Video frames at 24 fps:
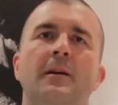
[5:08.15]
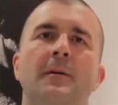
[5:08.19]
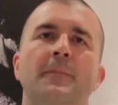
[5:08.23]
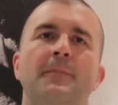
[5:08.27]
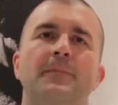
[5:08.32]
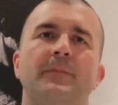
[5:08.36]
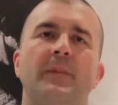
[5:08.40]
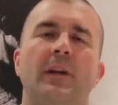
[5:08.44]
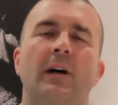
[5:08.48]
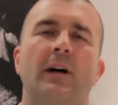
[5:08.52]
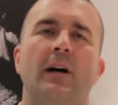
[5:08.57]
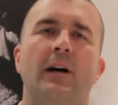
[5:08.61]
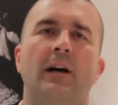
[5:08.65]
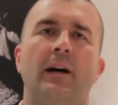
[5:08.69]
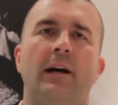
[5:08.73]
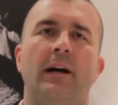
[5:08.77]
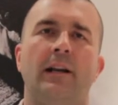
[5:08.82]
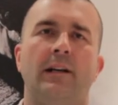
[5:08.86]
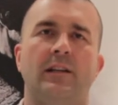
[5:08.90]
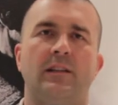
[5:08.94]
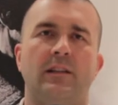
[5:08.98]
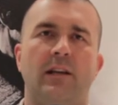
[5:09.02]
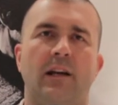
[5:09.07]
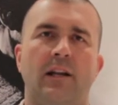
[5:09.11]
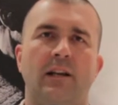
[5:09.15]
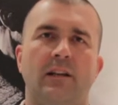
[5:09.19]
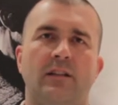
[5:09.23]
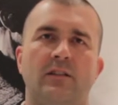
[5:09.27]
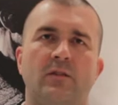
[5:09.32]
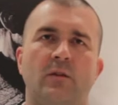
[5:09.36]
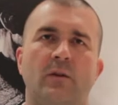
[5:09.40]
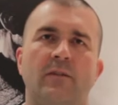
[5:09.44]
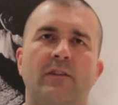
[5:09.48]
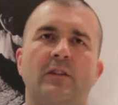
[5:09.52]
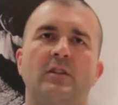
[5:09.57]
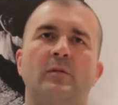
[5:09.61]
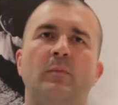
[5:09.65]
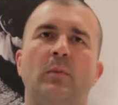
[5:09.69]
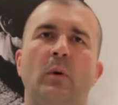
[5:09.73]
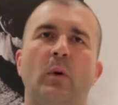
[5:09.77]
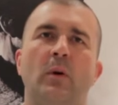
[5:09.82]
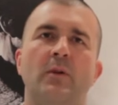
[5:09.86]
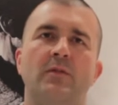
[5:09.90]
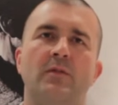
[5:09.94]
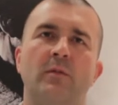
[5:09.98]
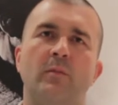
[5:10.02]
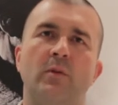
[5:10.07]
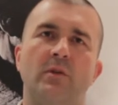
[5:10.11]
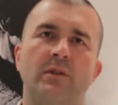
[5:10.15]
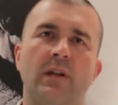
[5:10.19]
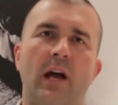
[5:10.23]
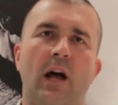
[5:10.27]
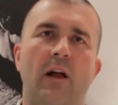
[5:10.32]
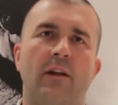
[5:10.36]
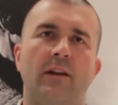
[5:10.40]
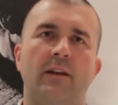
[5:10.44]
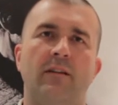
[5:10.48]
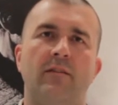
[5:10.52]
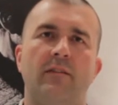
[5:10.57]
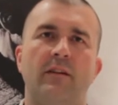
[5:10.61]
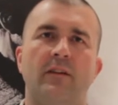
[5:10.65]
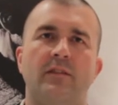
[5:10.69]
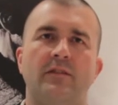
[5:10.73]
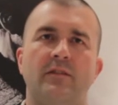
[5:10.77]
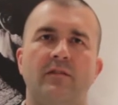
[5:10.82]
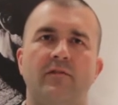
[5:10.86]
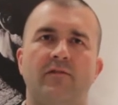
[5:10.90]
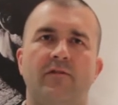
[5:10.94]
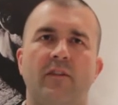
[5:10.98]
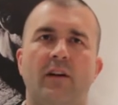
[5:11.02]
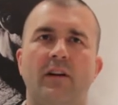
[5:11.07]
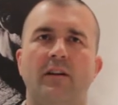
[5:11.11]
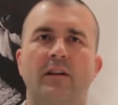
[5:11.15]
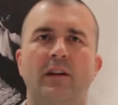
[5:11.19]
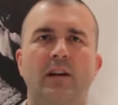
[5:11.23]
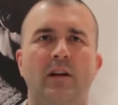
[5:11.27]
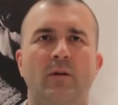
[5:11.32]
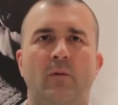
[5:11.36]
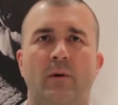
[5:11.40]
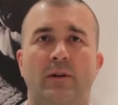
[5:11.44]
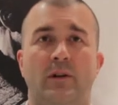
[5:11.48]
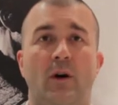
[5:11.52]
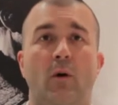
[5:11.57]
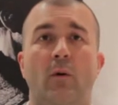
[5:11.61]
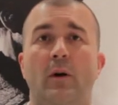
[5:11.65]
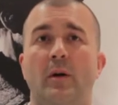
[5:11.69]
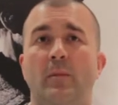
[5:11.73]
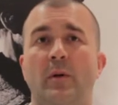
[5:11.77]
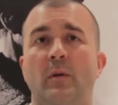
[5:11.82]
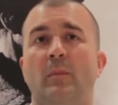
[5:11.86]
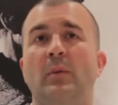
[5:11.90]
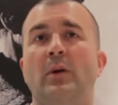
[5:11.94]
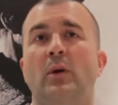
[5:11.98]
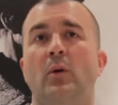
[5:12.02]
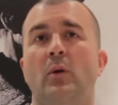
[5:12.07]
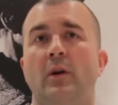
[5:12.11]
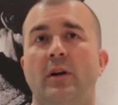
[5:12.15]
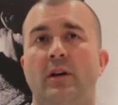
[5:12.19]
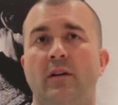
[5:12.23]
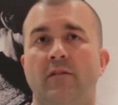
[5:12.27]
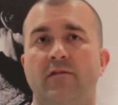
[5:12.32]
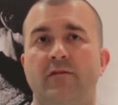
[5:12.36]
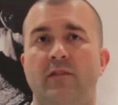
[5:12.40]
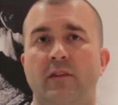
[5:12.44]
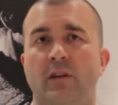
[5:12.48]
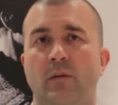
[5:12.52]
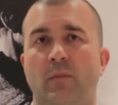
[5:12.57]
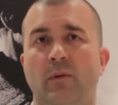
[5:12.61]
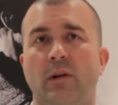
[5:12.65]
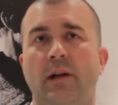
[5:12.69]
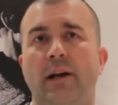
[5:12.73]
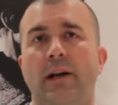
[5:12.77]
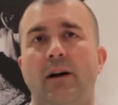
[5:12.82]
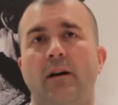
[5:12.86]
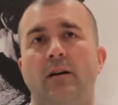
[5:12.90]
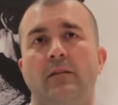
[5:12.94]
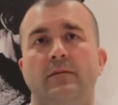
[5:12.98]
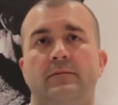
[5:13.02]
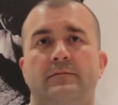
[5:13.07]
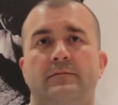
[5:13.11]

and it sort of explores the brutality of the Eastern Front. We don't want to be punitive to the player.